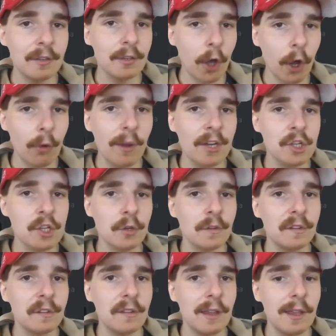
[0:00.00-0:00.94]
No one
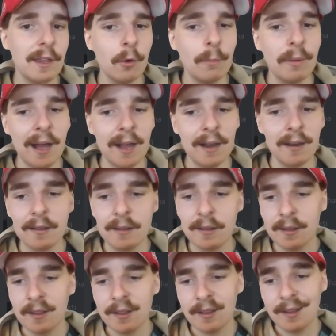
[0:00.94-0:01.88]
should steal. But
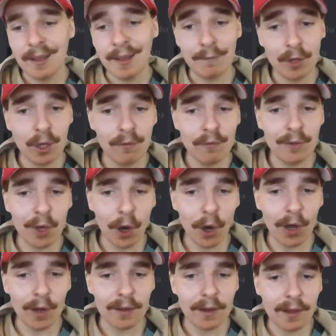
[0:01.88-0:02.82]
if you've
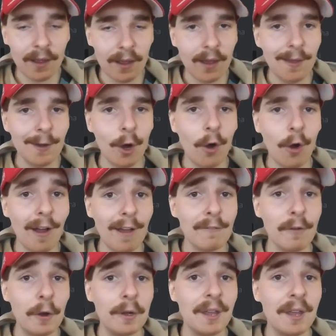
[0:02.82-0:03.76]
got an
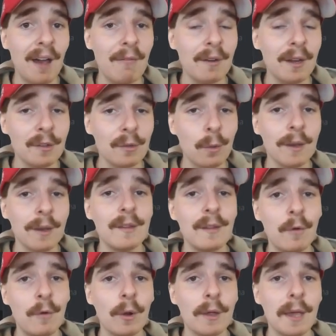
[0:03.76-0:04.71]
iPhone covered in
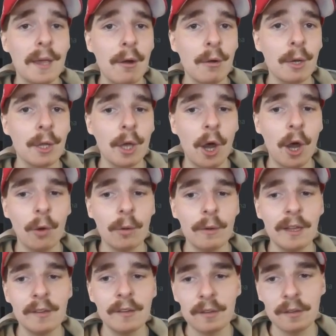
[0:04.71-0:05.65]
24 karat
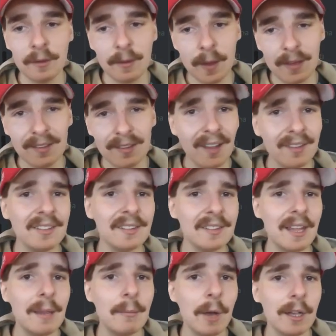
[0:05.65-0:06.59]
gold, it doesn't
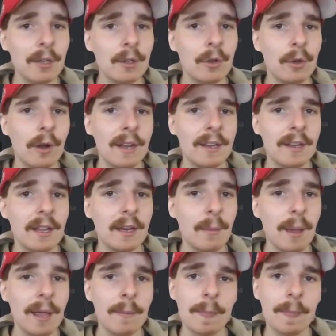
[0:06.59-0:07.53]
seem like a good idea to
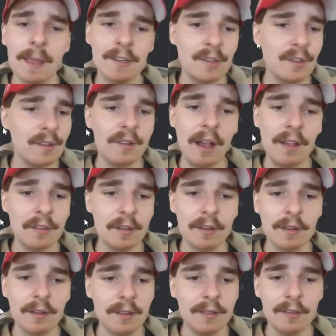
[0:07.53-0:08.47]
me. It just
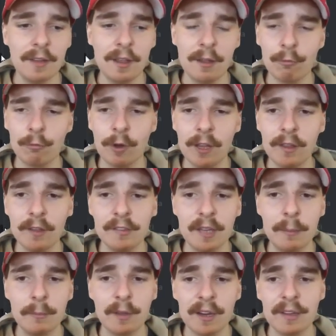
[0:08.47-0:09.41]
doesn't. It really
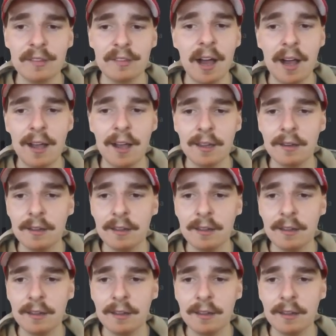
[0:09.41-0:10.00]
seems like a target.